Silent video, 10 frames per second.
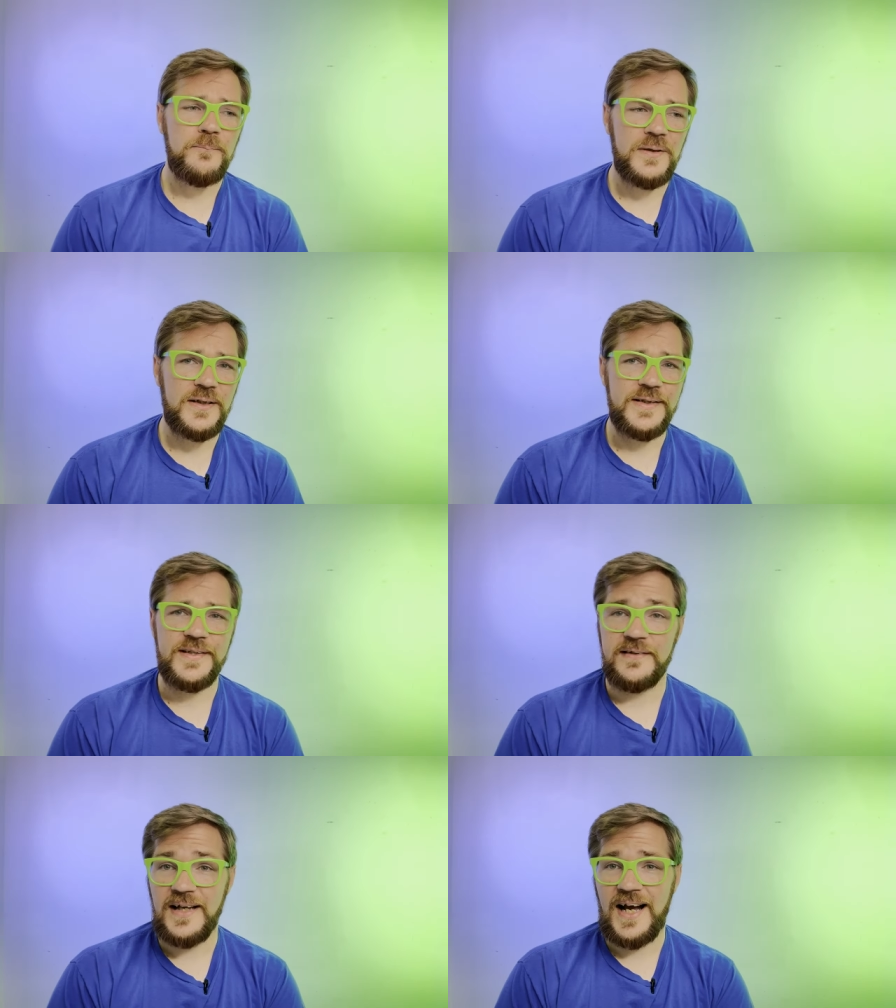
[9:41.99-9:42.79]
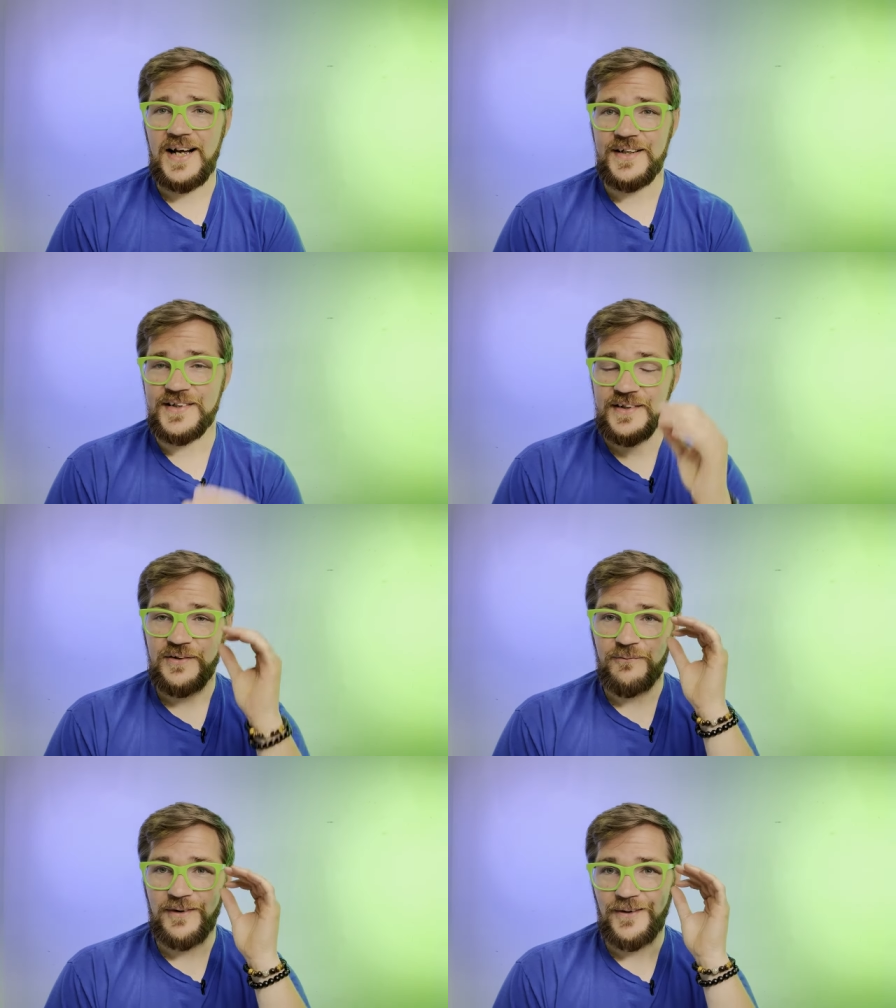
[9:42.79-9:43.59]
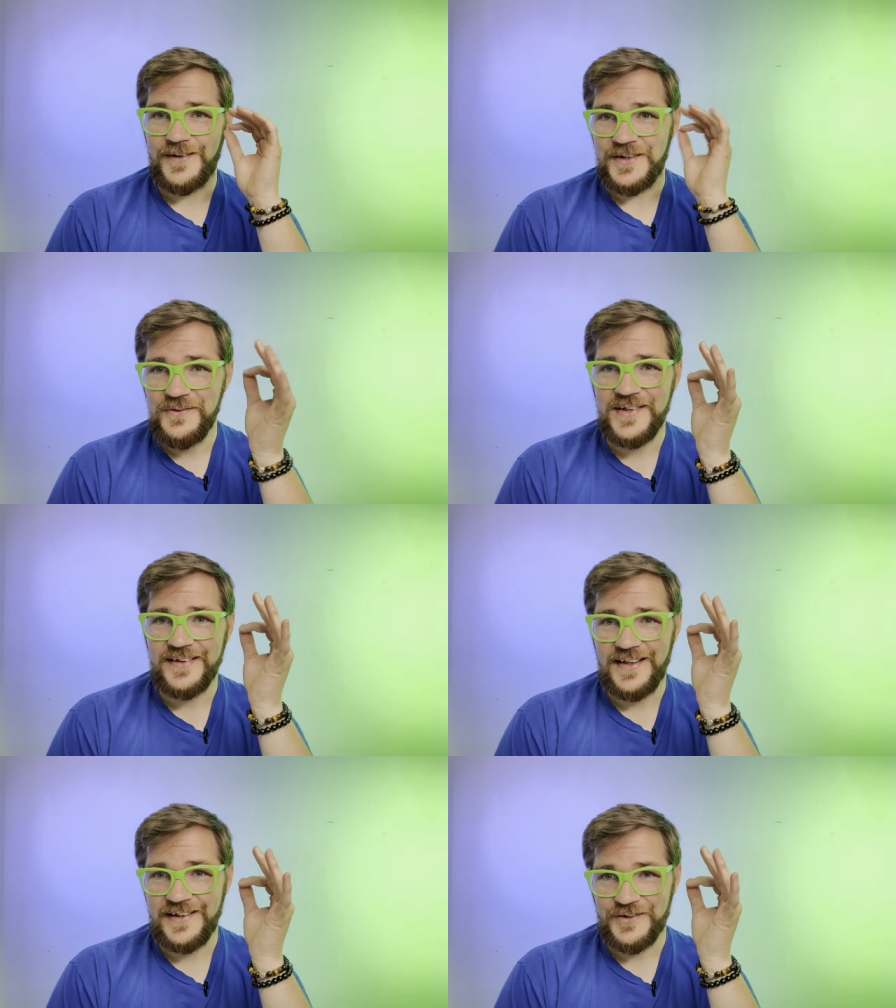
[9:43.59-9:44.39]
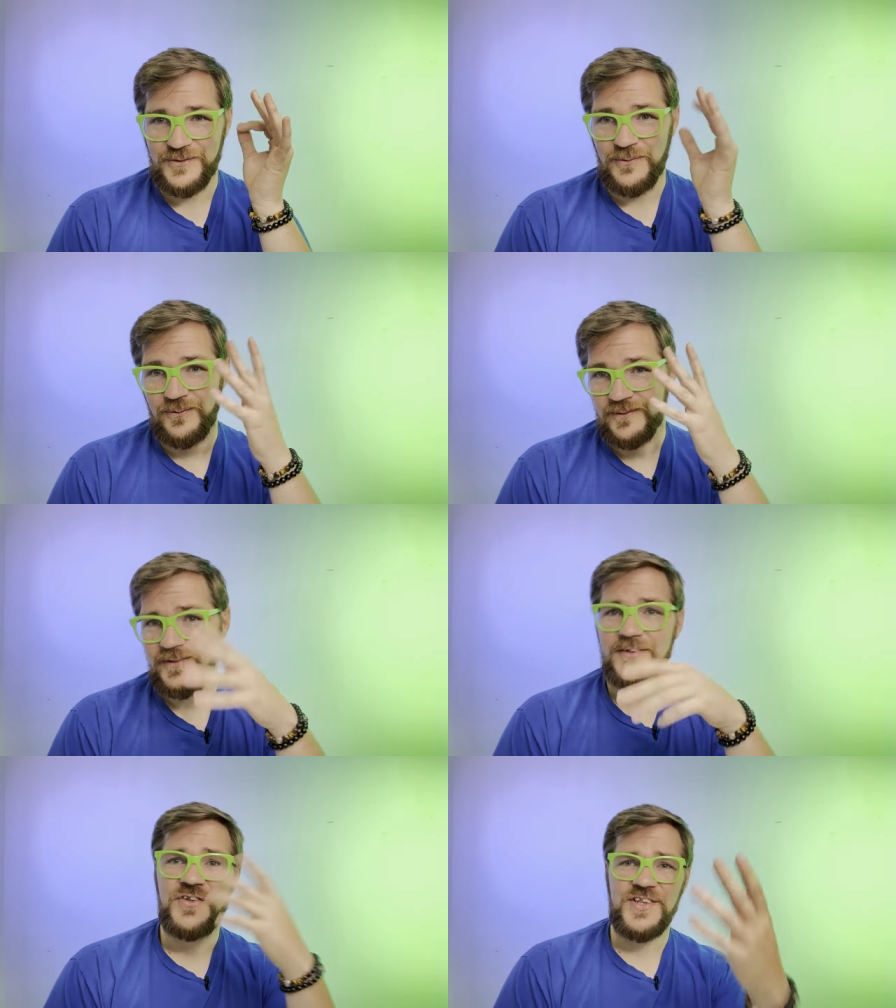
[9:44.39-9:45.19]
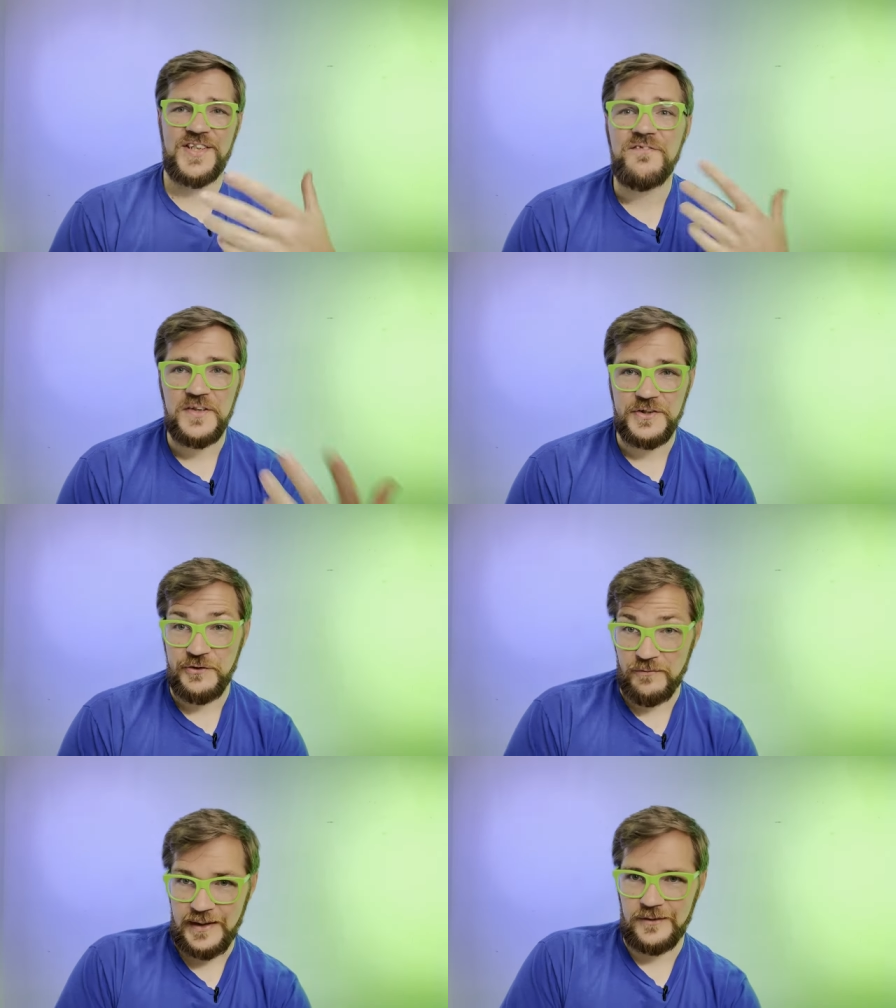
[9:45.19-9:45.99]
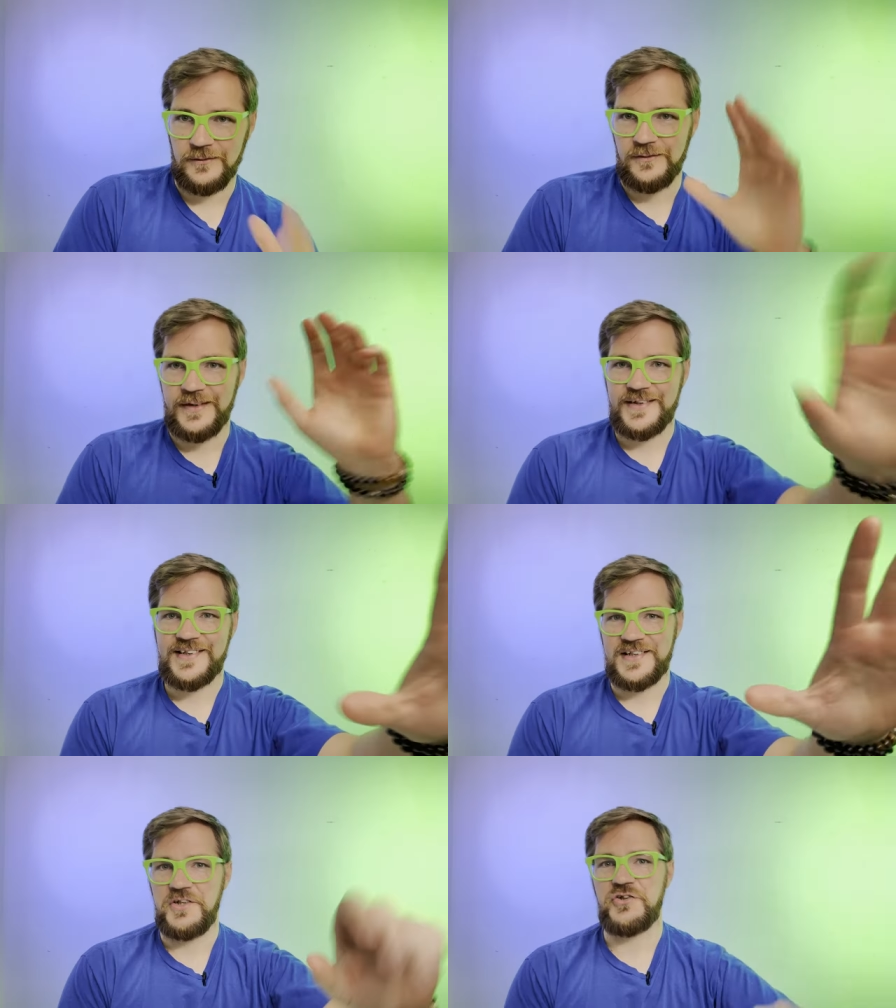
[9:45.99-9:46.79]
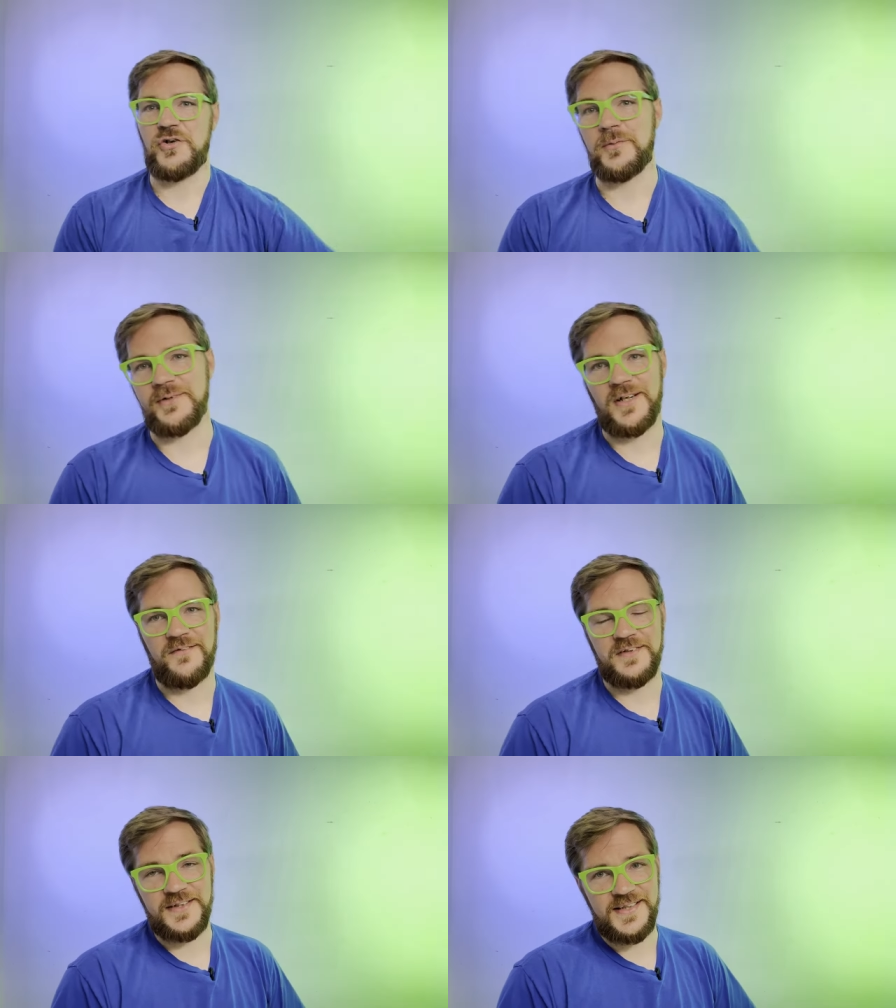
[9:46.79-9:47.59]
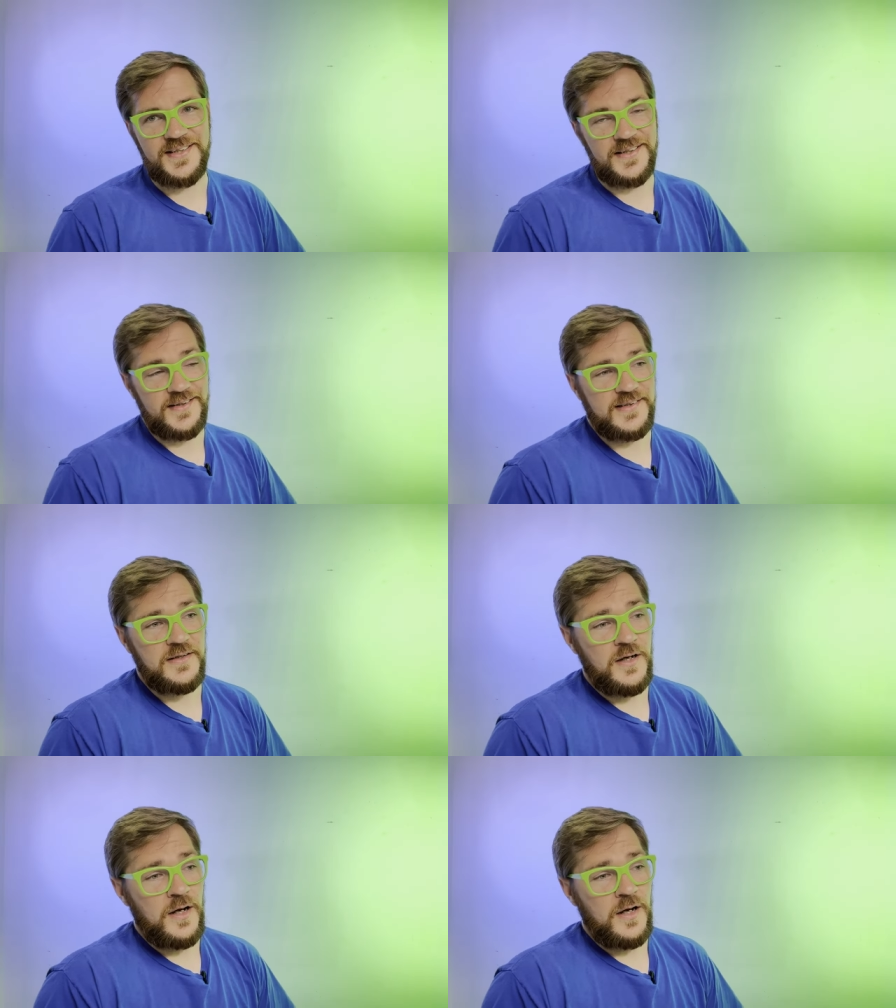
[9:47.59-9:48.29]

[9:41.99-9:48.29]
because the eyes were already using that extra quarter just to function regularly and see sharply off at a distance.